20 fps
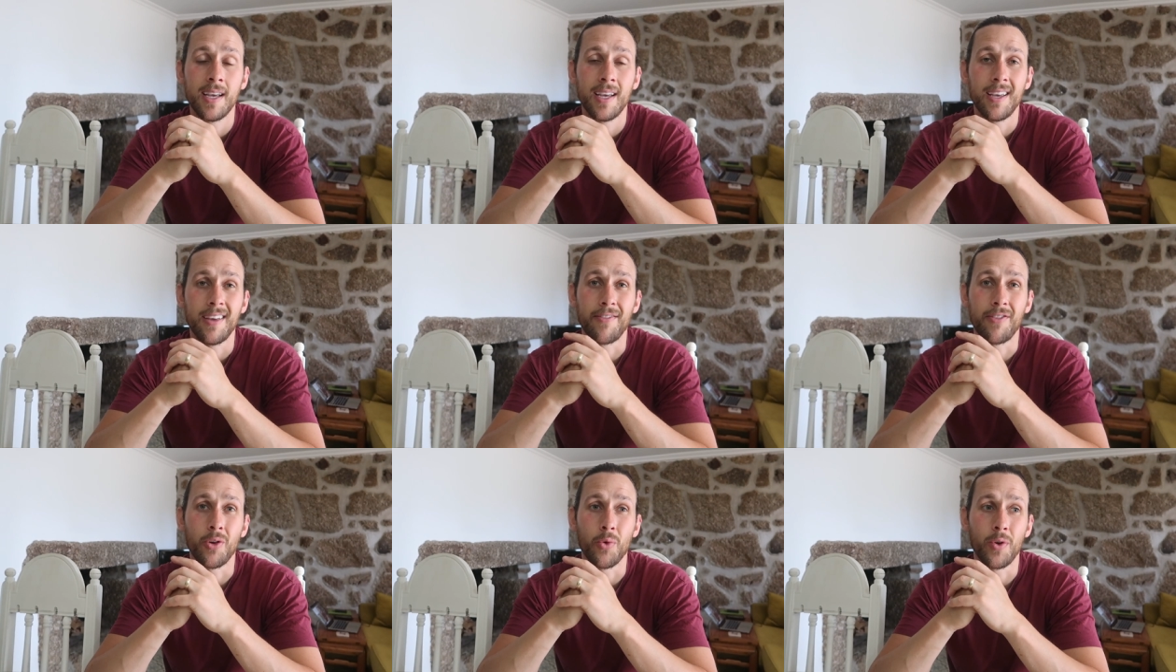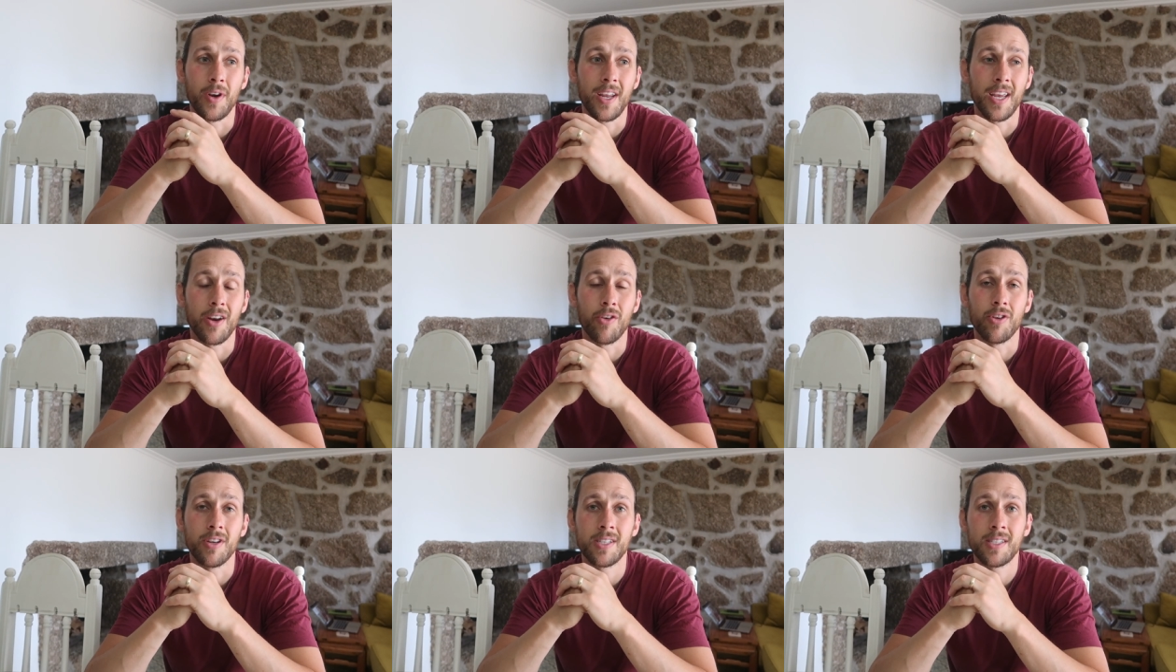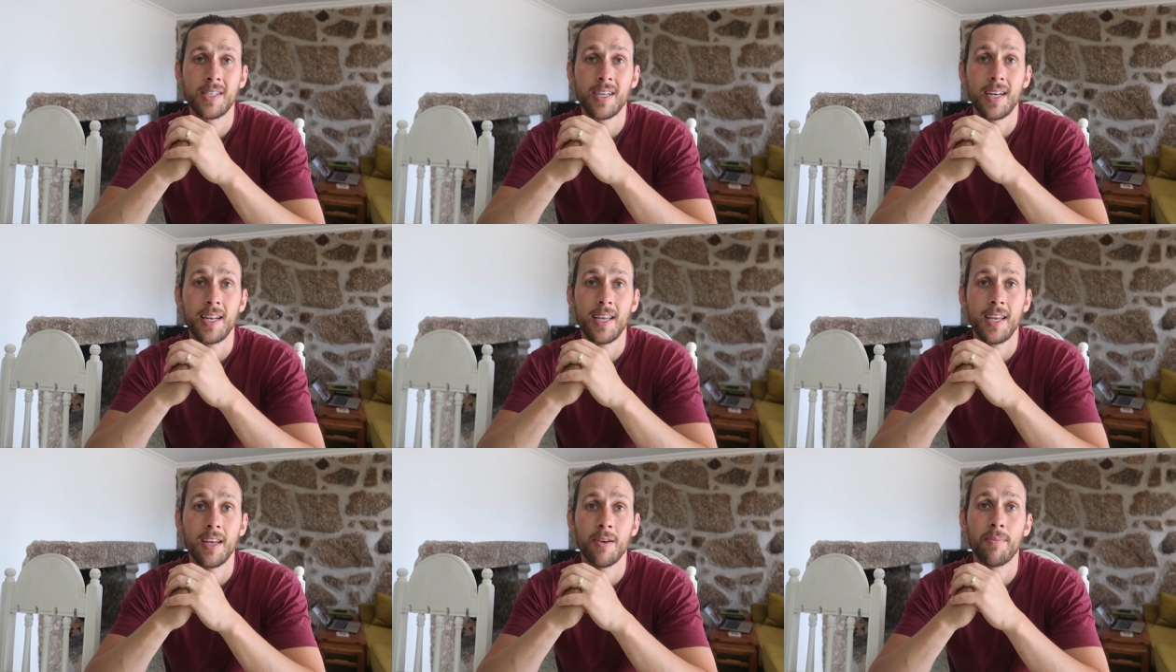If you were near a
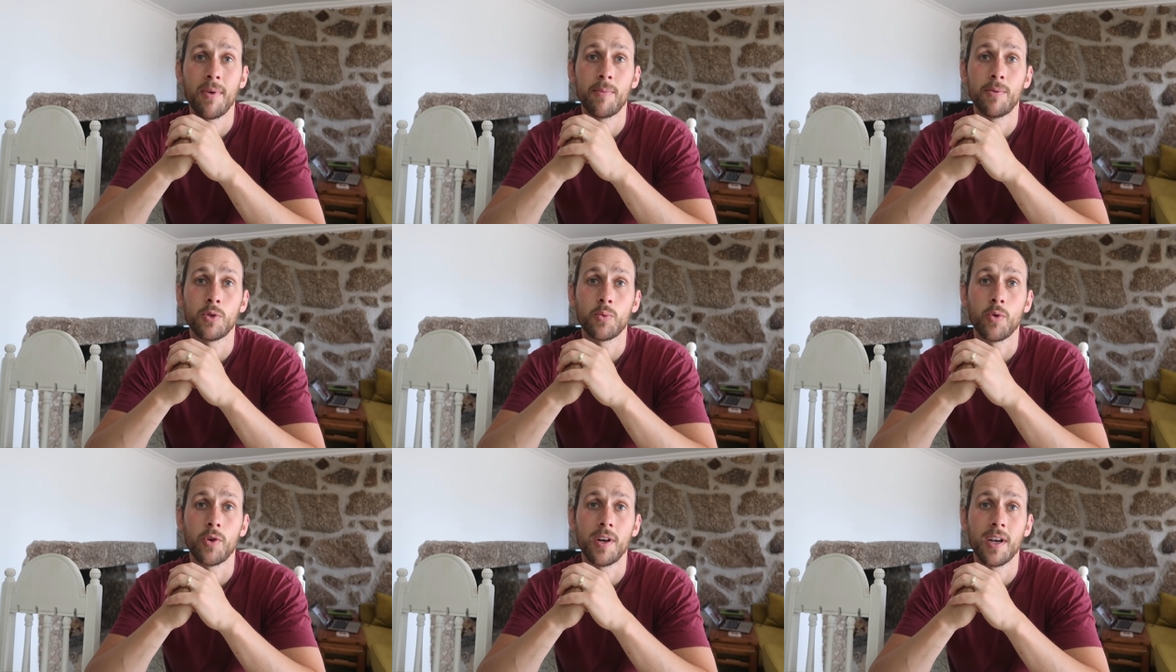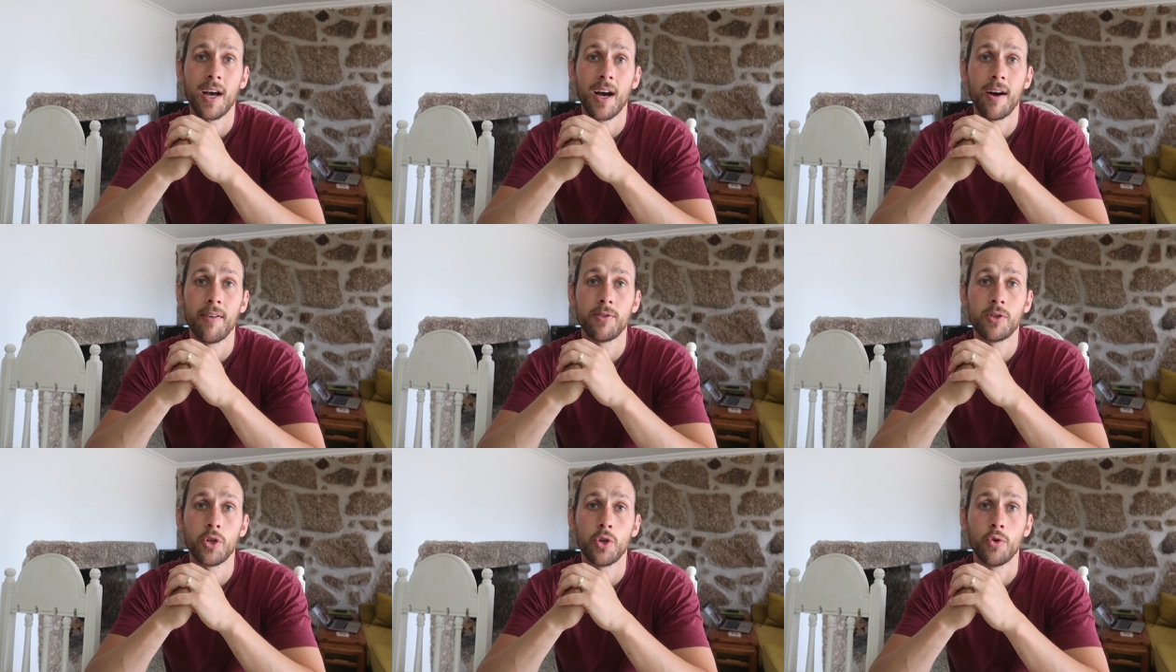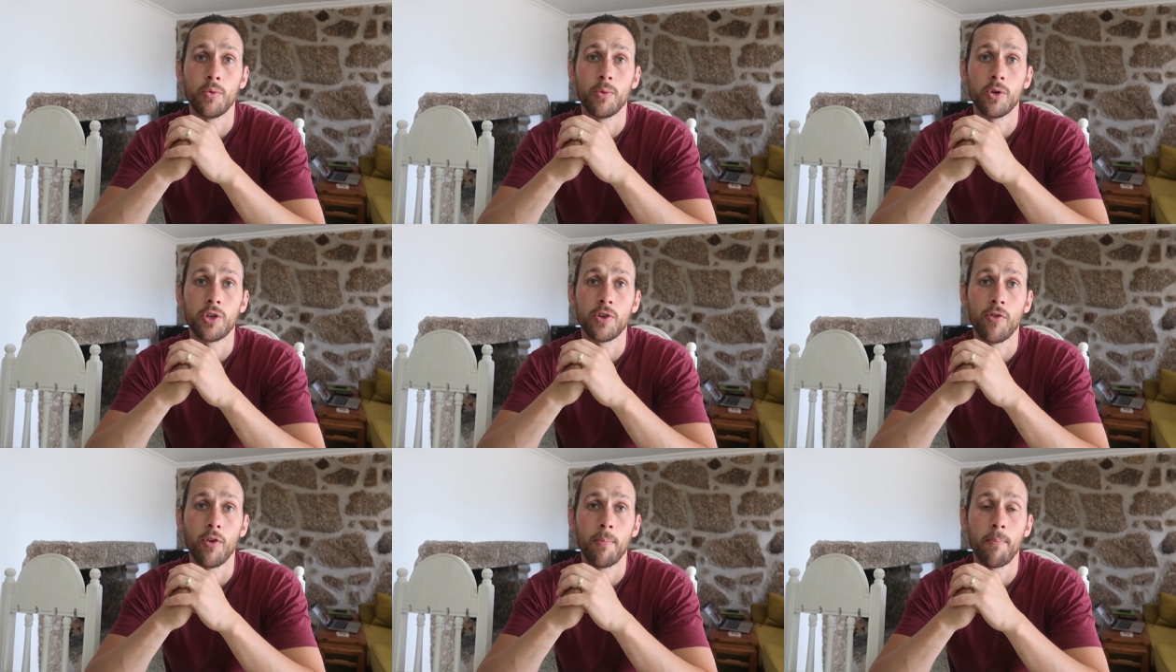city, you maybe wouldn't have too
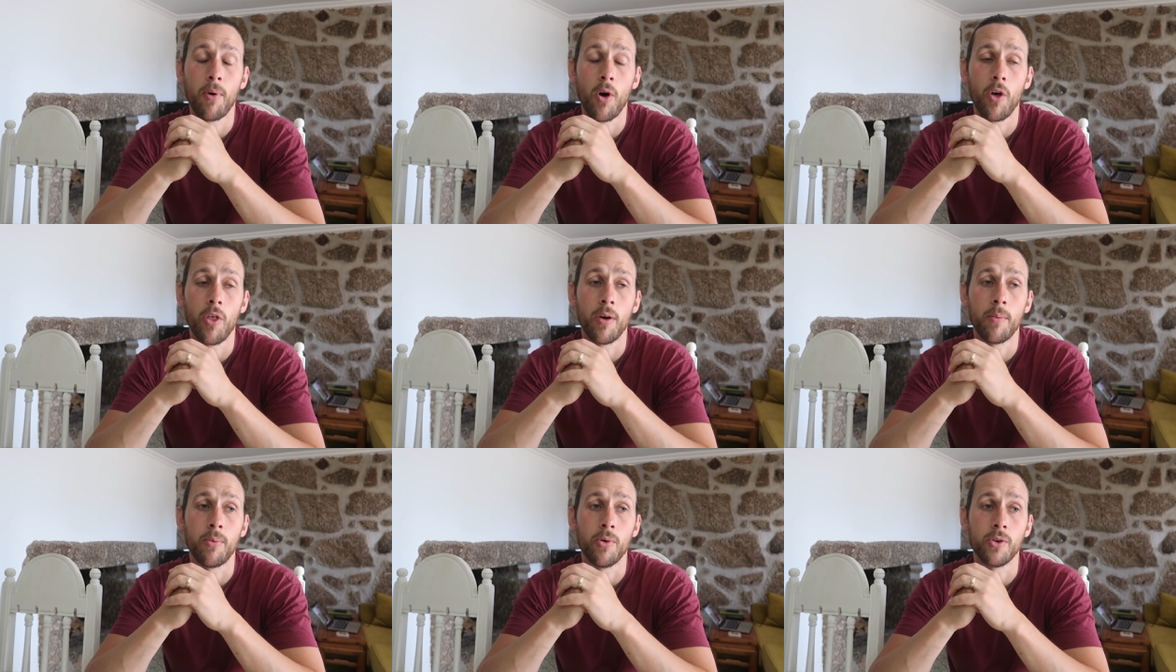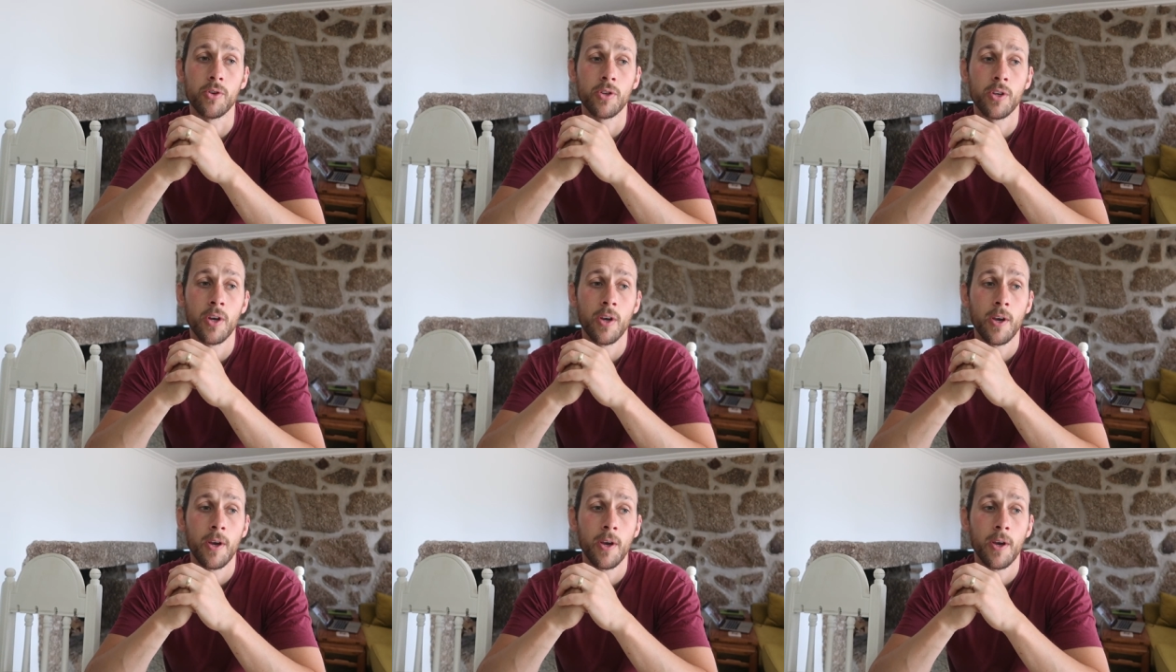much of a bother, but